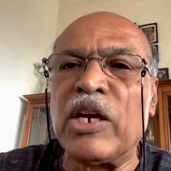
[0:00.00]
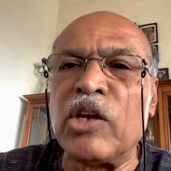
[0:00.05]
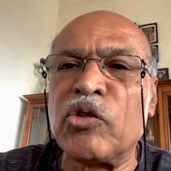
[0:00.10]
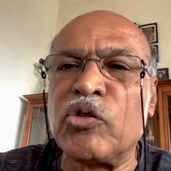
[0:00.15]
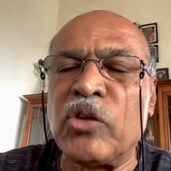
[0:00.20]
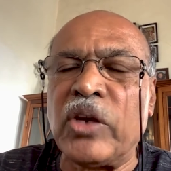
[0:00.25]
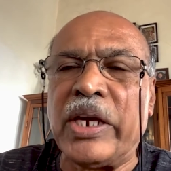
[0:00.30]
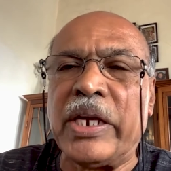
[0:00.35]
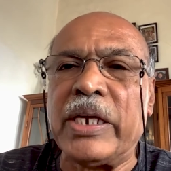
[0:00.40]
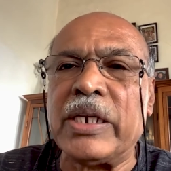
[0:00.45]
S
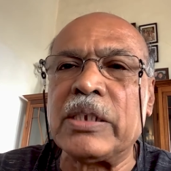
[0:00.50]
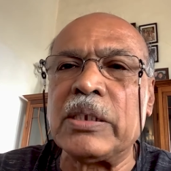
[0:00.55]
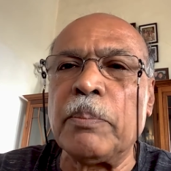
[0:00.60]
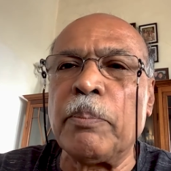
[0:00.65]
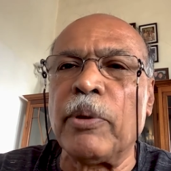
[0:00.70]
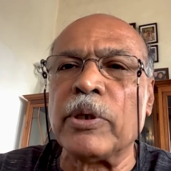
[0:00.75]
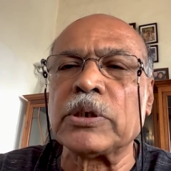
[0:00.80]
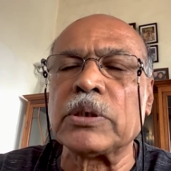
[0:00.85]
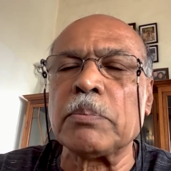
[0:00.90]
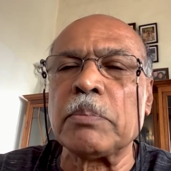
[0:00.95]
C. It's
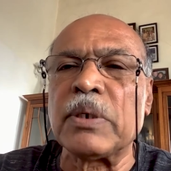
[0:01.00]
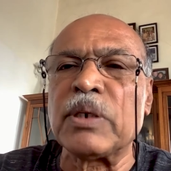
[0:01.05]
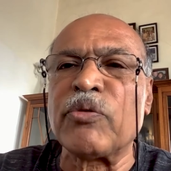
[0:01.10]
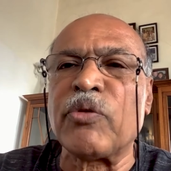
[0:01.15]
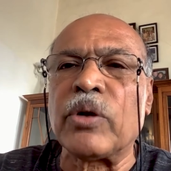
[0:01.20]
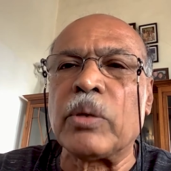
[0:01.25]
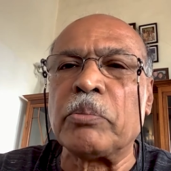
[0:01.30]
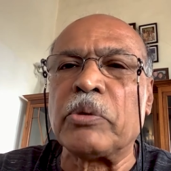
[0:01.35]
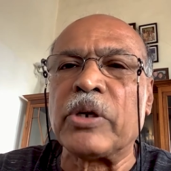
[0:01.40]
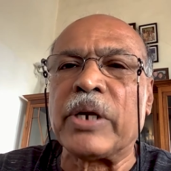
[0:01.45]
impossible
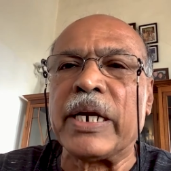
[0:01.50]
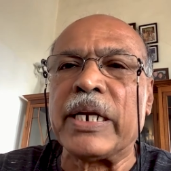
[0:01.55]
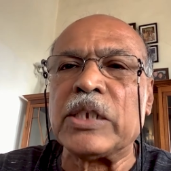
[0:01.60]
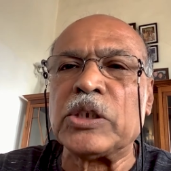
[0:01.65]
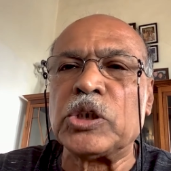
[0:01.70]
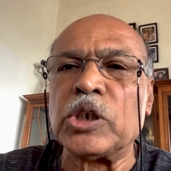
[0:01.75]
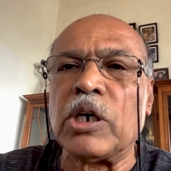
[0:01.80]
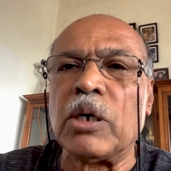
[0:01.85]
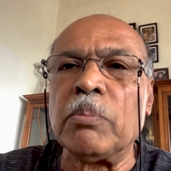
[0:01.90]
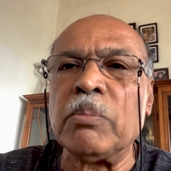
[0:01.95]
for them to get a
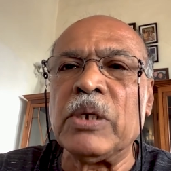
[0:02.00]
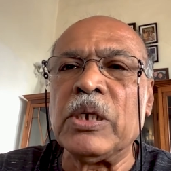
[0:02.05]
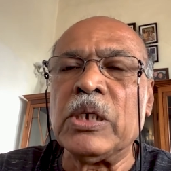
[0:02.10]
job.